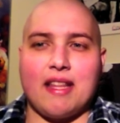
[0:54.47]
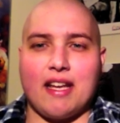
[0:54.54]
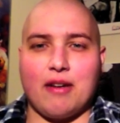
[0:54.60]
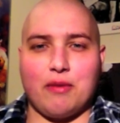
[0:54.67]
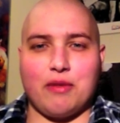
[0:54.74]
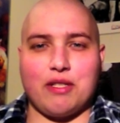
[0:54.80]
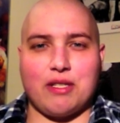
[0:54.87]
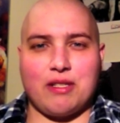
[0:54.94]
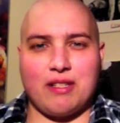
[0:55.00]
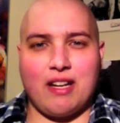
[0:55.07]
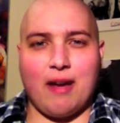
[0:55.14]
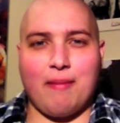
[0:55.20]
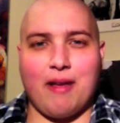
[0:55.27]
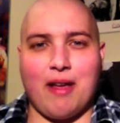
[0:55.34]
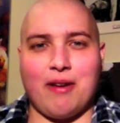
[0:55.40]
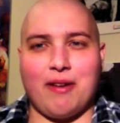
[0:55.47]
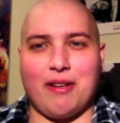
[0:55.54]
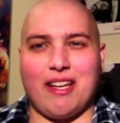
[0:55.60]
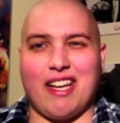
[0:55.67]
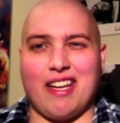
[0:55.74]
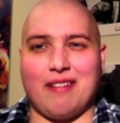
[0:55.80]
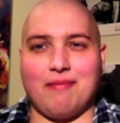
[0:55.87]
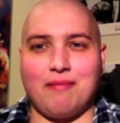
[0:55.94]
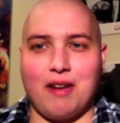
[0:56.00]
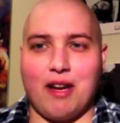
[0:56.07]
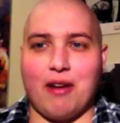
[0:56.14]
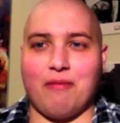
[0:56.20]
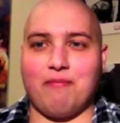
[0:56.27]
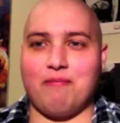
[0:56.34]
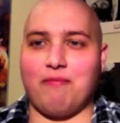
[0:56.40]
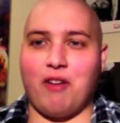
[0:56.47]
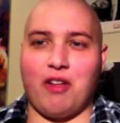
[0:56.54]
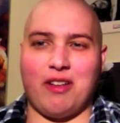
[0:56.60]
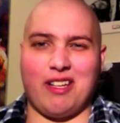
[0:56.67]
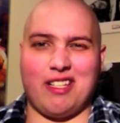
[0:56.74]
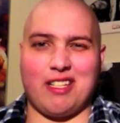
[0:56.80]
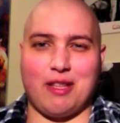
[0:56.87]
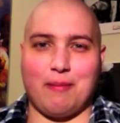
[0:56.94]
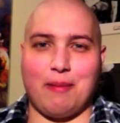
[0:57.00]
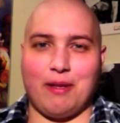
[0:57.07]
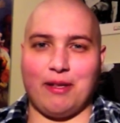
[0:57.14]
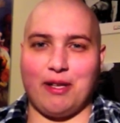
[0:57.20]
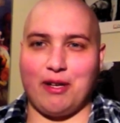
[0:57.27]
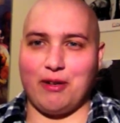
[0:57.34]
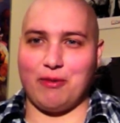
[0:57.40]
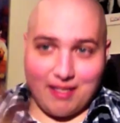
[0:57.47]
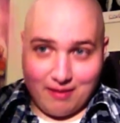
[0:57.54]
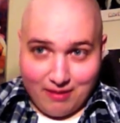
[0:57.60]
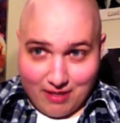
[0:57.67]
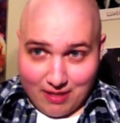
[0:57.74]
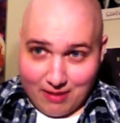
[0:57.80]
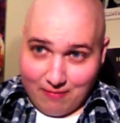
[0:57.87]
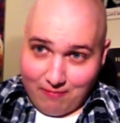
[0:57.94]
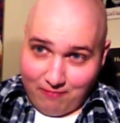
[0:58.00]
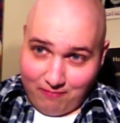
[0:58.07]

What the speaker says: that it was coming out again, falling into the pillow. And just...